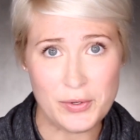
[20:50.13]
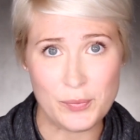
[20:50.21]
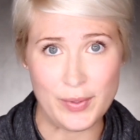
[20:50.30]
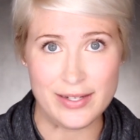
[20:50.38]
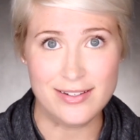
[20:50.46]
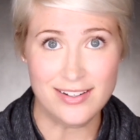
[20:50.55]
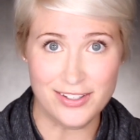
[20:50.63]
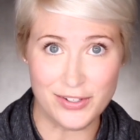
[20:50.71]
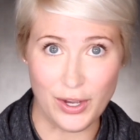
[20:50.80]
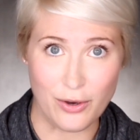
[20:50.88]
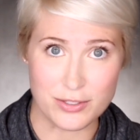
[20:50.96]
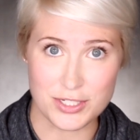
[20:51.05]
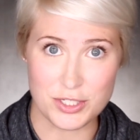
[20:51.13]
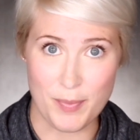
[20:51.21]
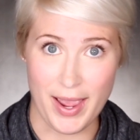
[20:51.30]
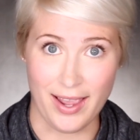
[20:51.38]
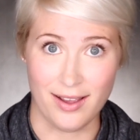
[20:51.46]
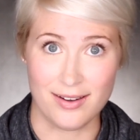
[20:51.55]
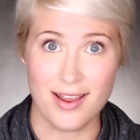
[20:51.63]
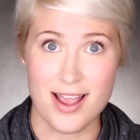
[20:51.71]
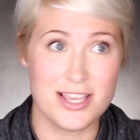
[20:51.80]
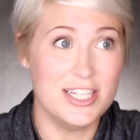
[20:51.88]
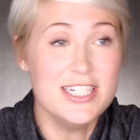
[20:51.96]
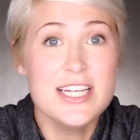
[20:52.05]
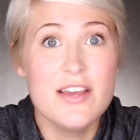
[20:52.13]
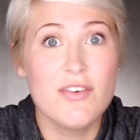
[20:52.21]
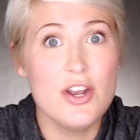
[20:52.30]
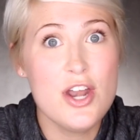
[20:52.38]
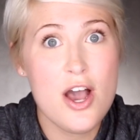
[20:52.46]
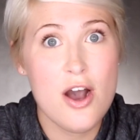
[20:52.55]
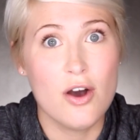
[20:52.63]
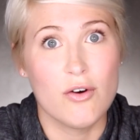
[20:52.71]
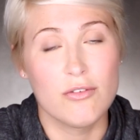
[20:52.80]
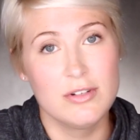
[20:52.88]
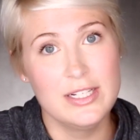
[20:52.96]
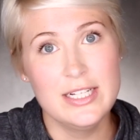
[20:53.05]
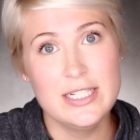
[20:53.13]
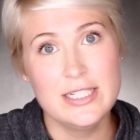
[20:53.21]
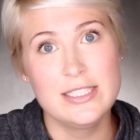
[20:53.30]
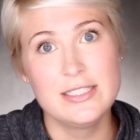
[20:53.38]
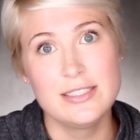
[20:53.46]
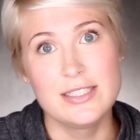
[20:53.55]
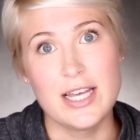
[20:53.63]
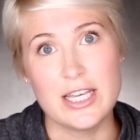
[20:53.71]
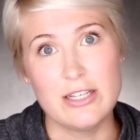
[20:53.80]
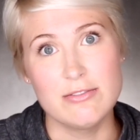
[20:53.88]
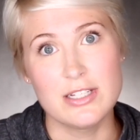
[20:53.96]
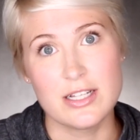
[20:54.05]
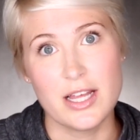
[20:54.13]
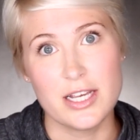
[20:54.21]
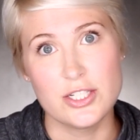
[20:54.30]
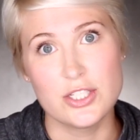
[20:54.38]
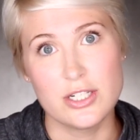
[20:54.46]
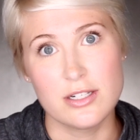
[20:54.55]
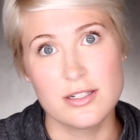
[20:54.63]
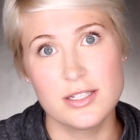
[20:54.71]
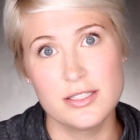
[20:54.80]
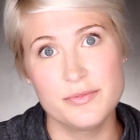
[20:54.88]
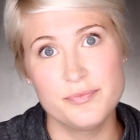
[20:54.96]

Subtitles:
when you go to Japan and you didn't even know that you look like a jerk.